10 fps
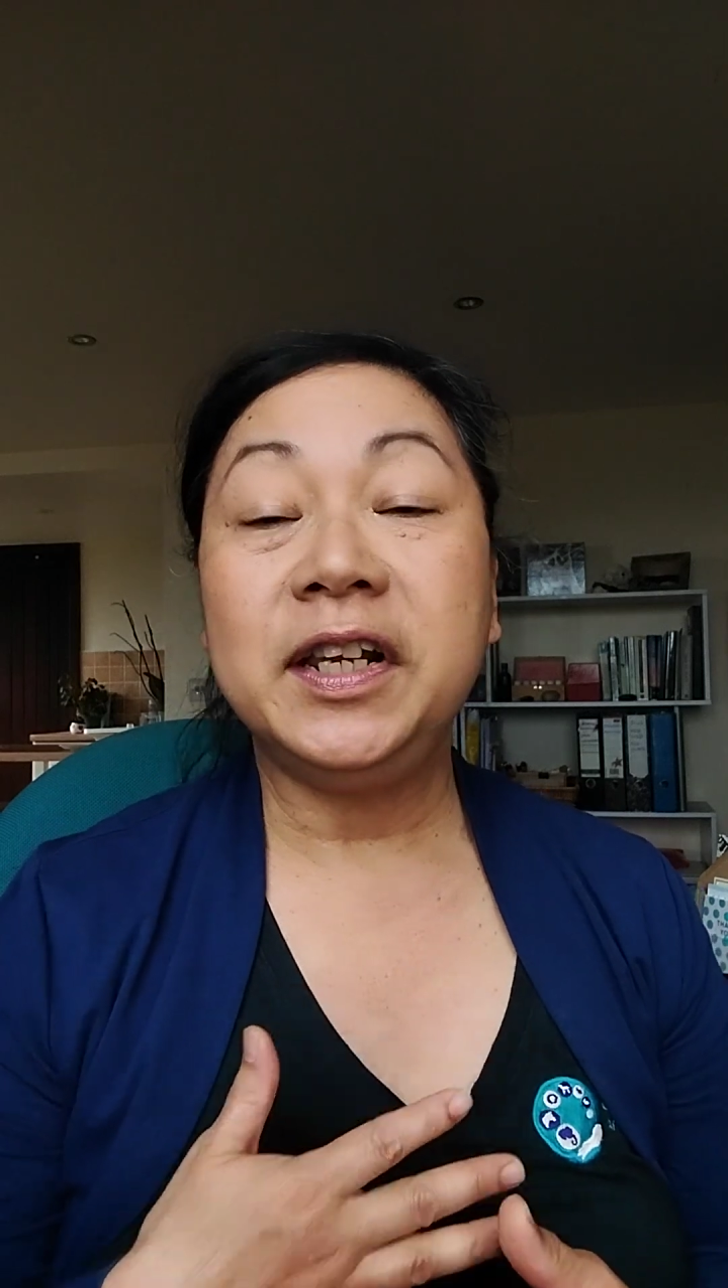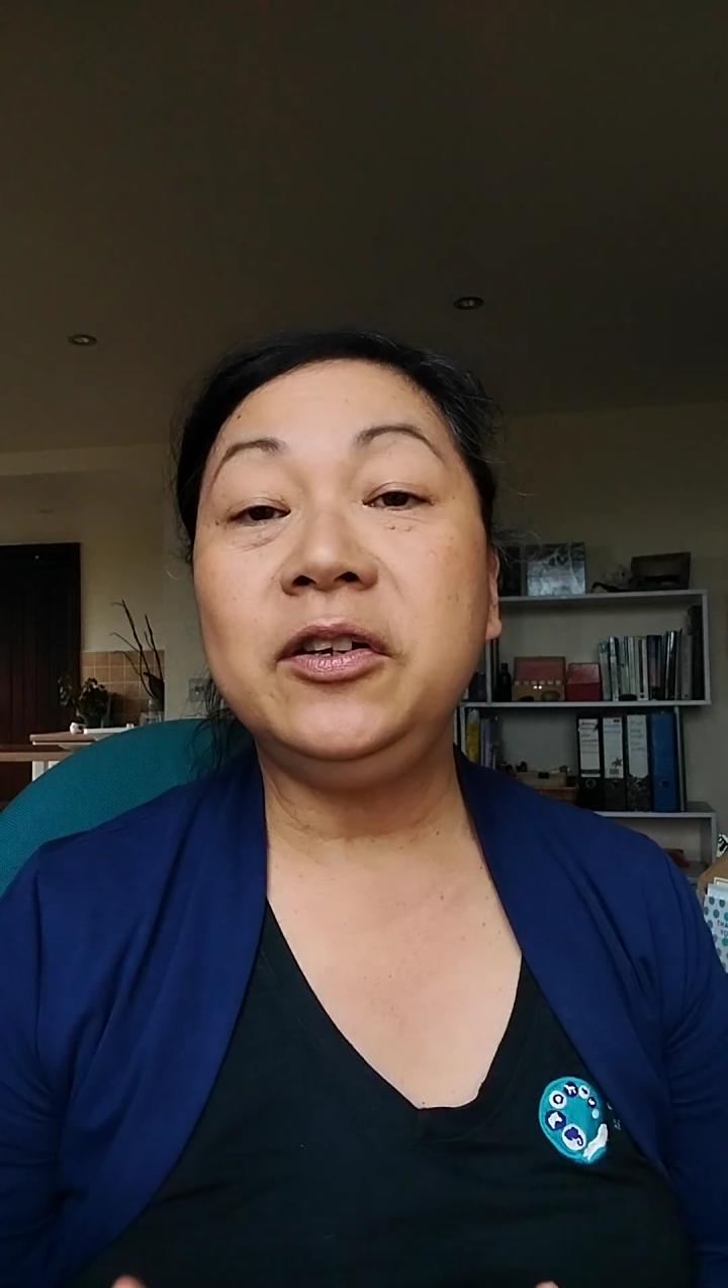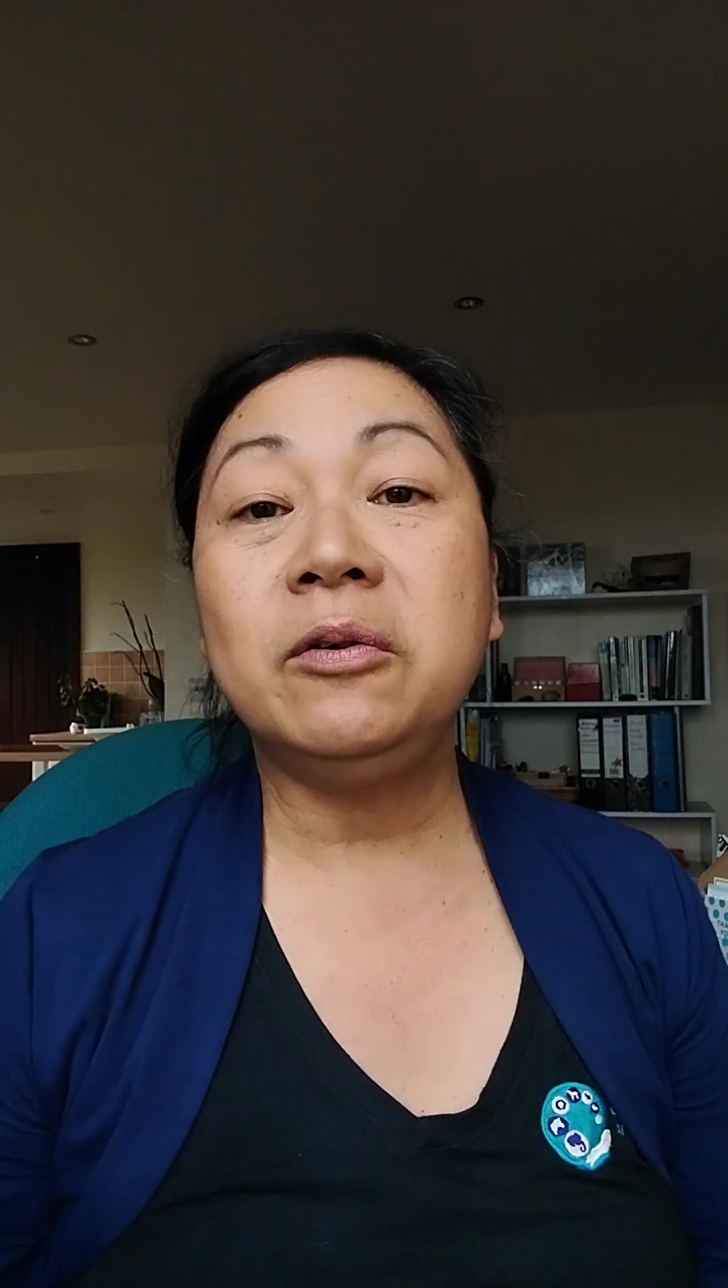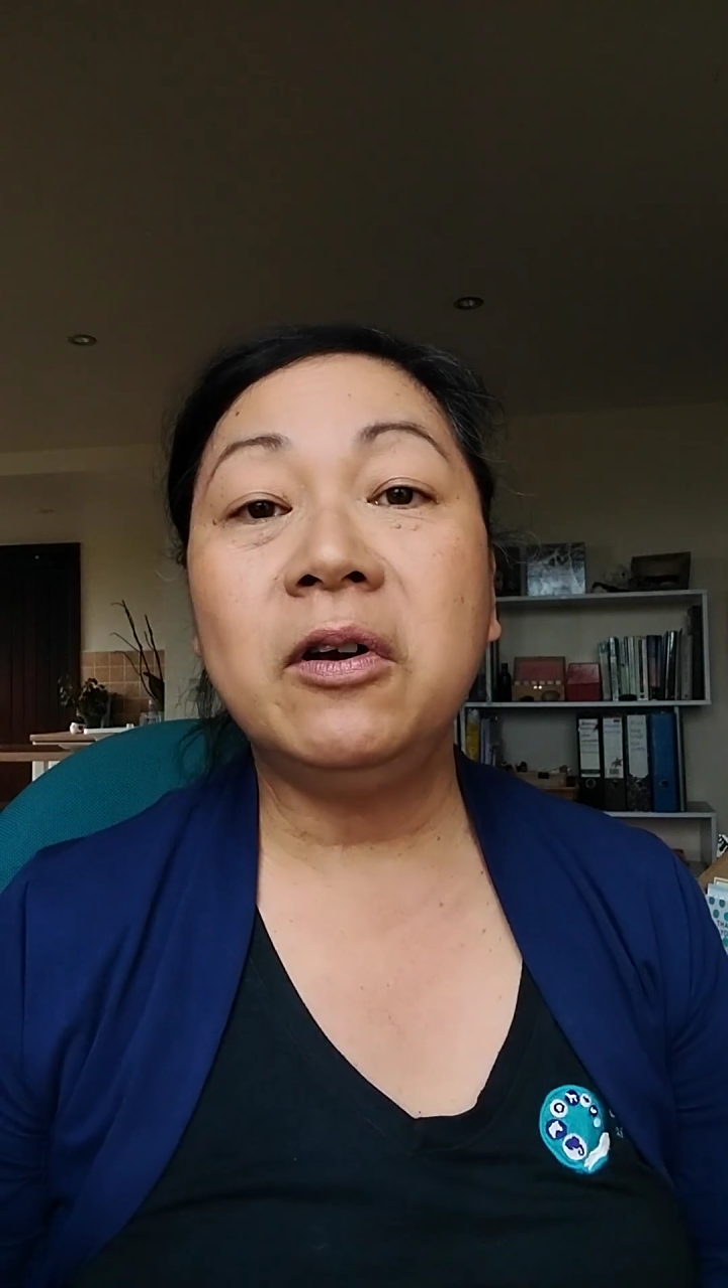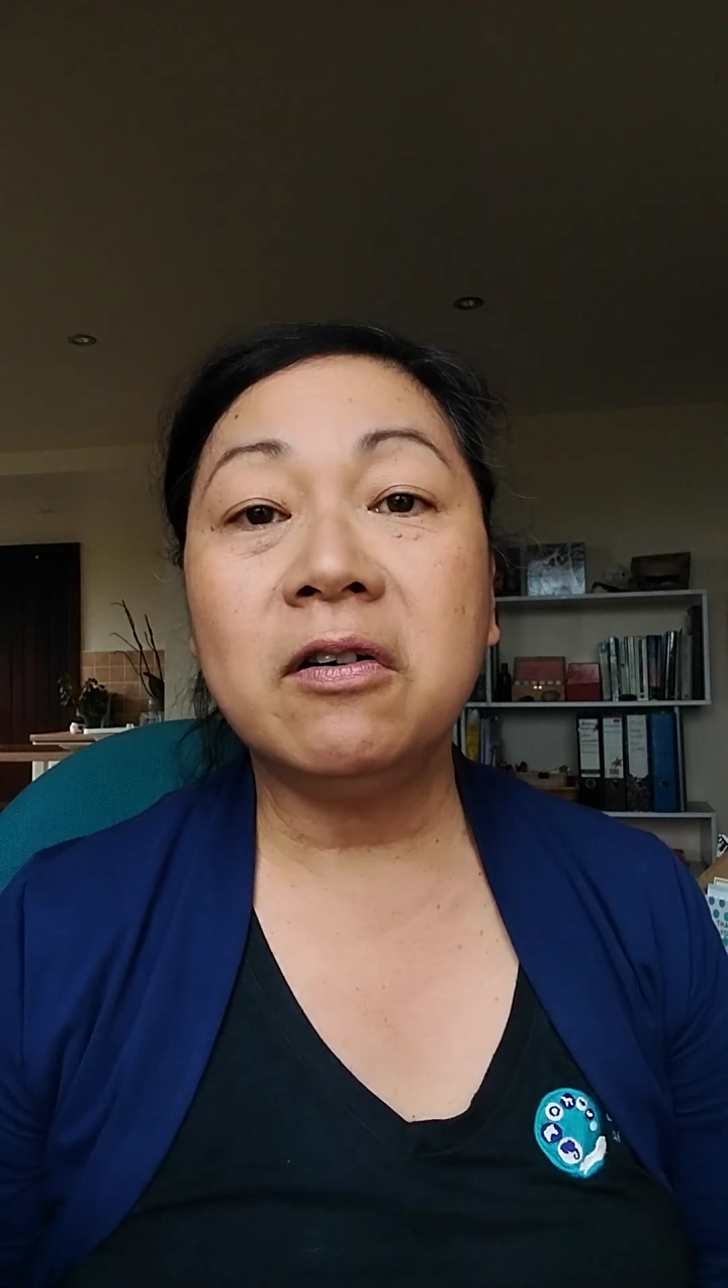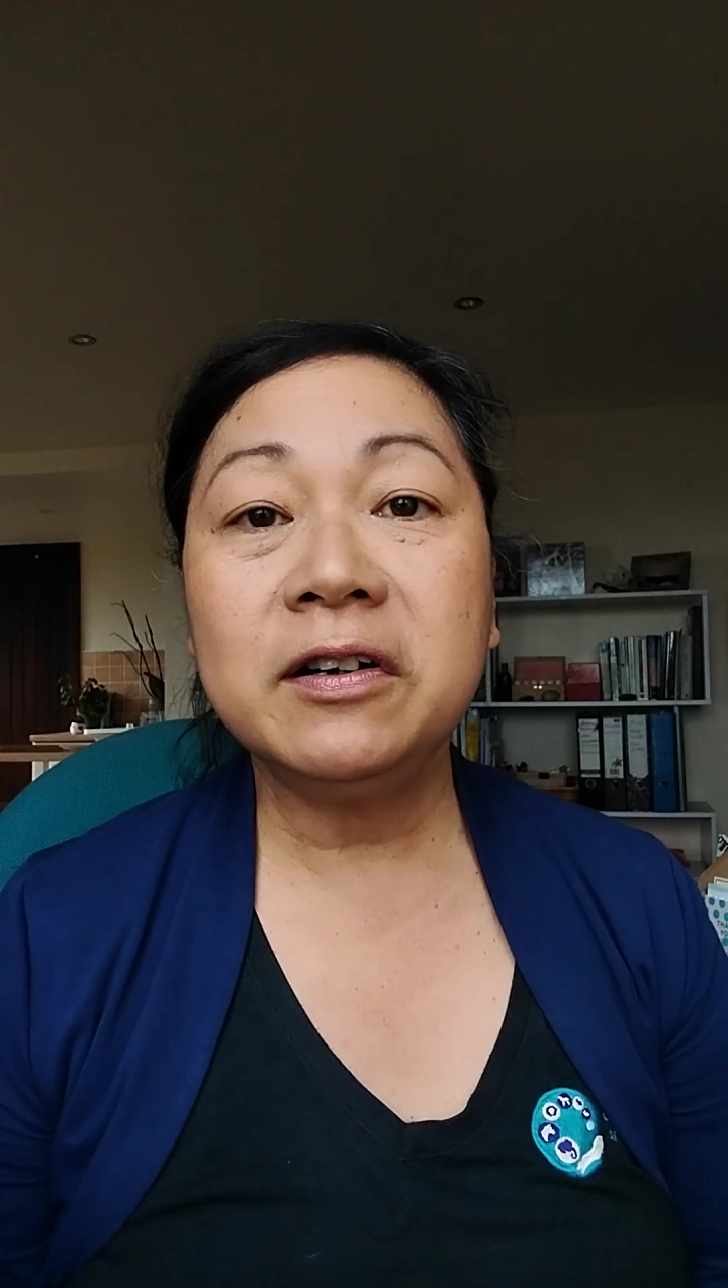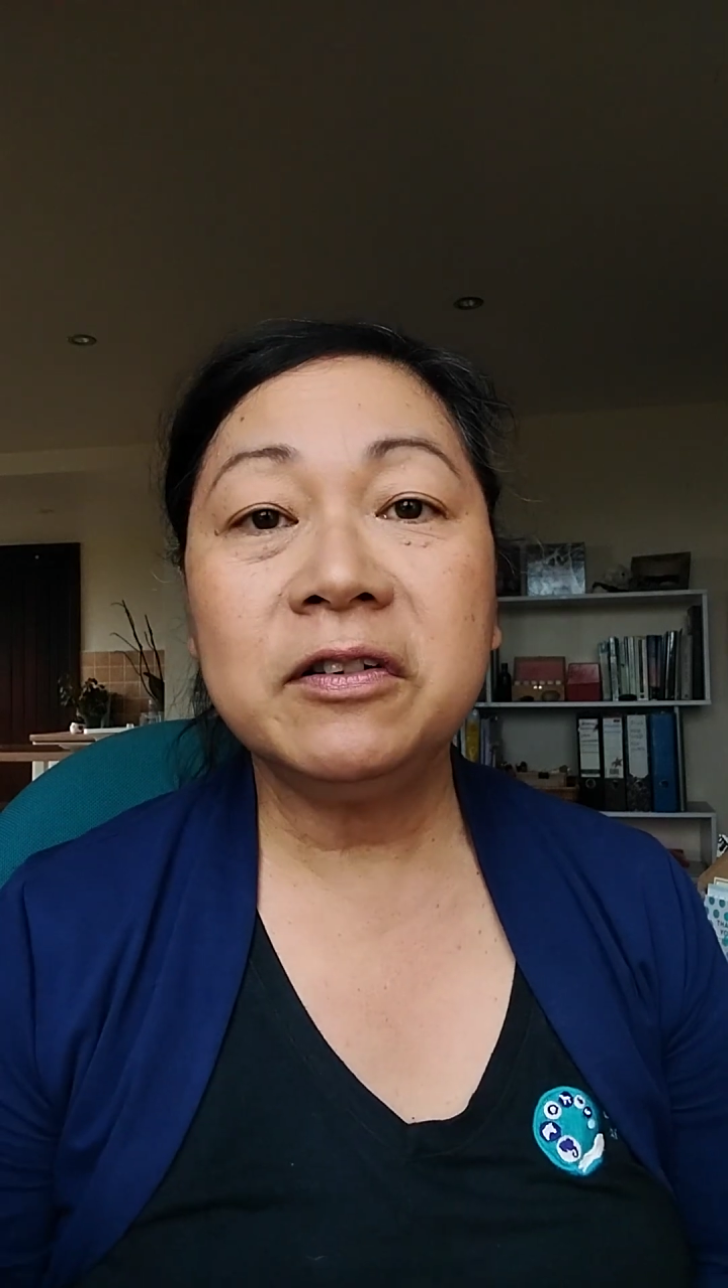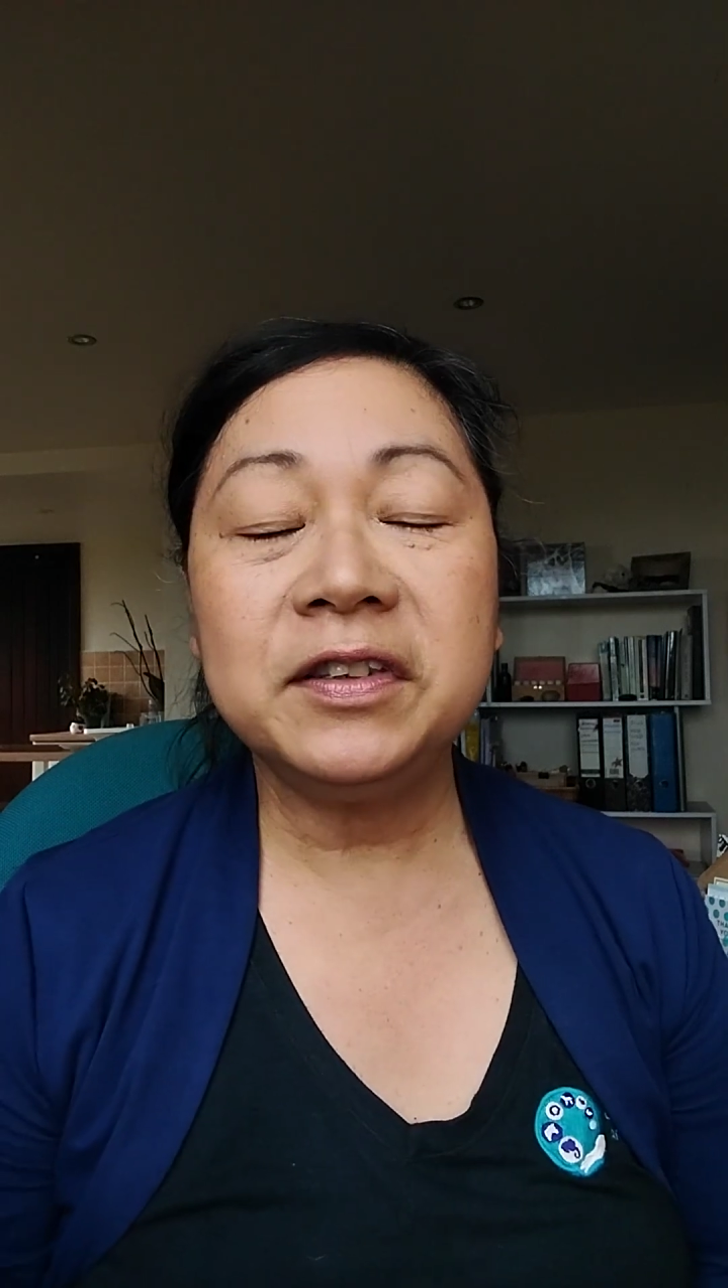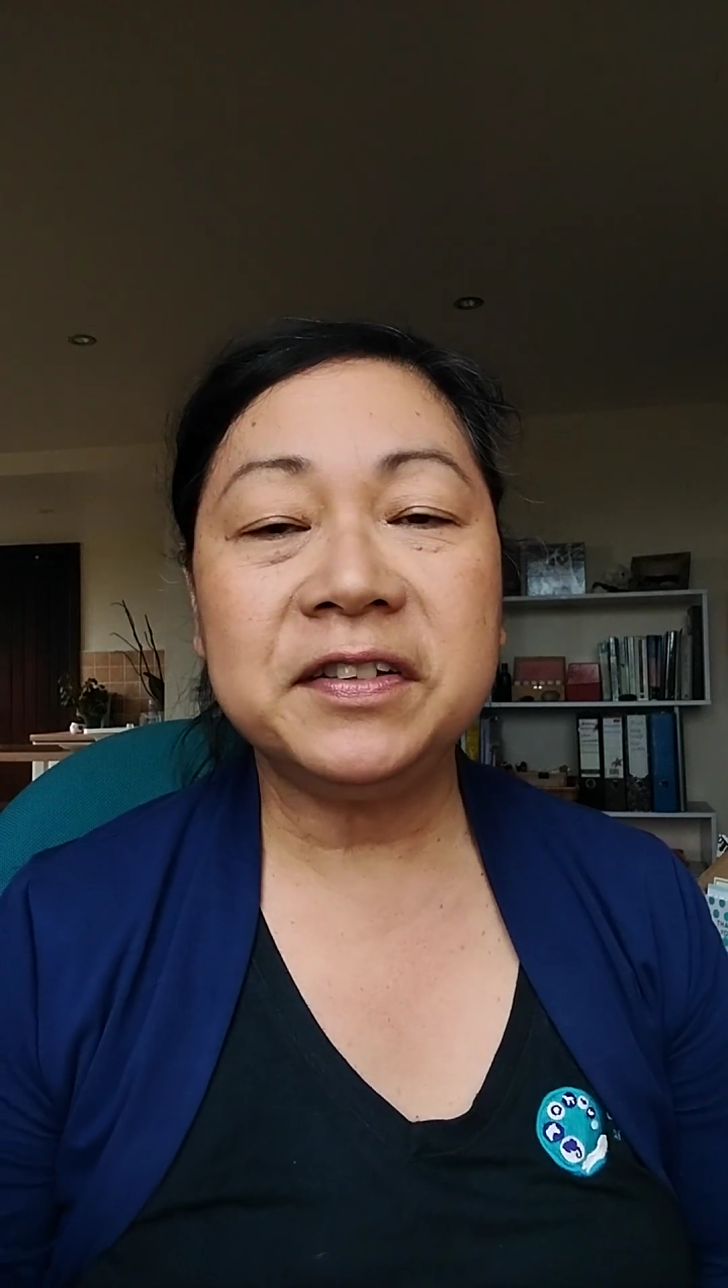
no longer on